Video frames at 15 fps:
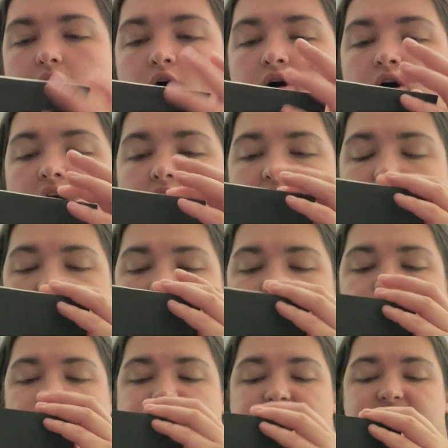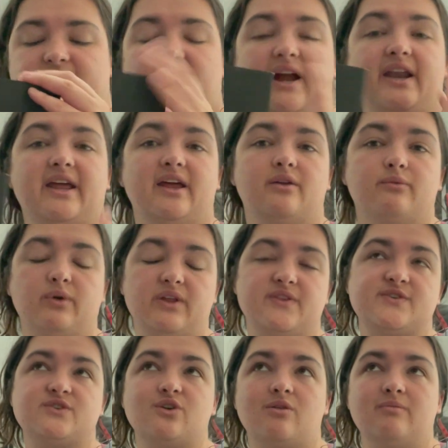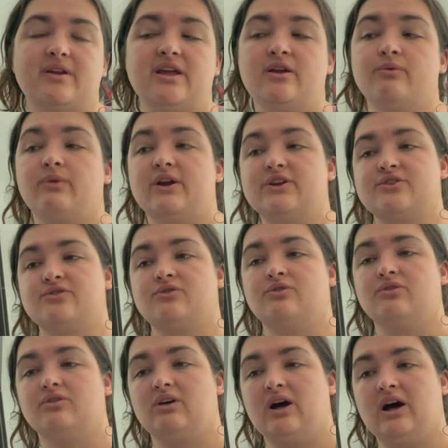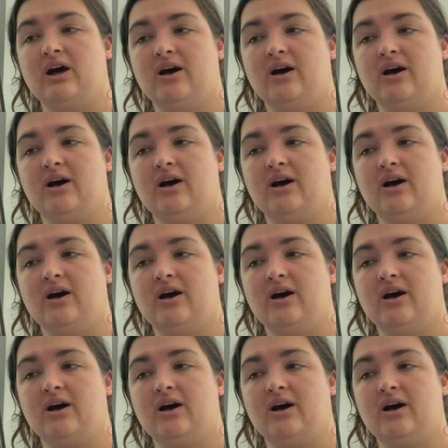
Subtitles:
our country is divided with so many racial,